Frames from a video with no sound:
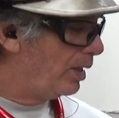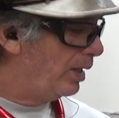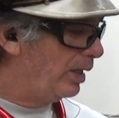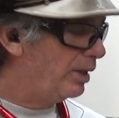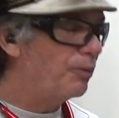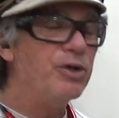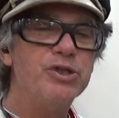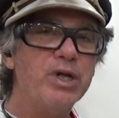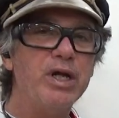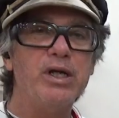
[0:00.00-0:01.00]
And it wouldn't
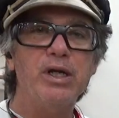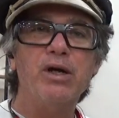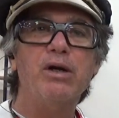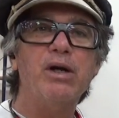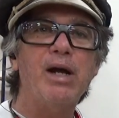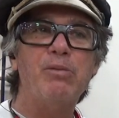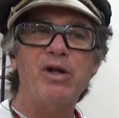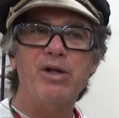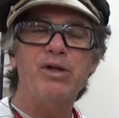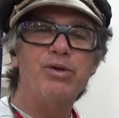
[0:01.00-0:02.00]
stay in gear by
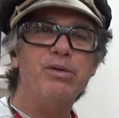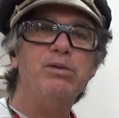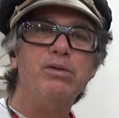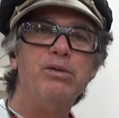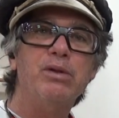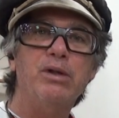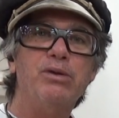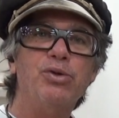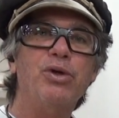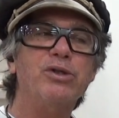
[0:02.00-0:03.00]
the end of the
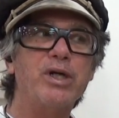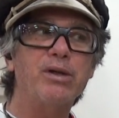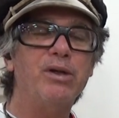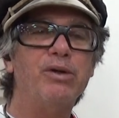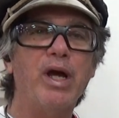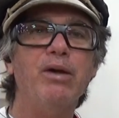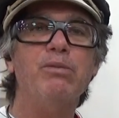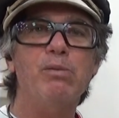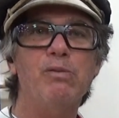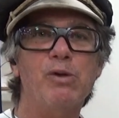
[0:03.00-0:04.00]
tour. It's like, okay,
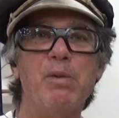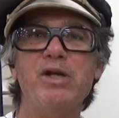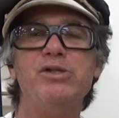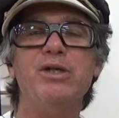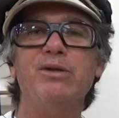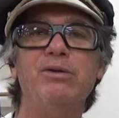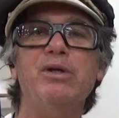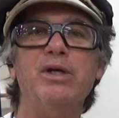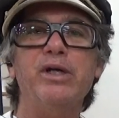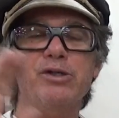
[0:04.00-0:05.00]
the main seal
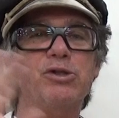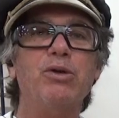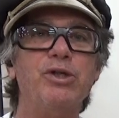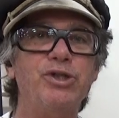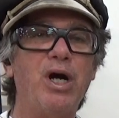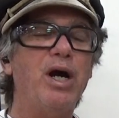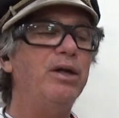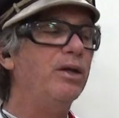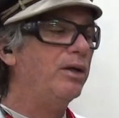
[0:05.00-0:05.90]
is totally shot.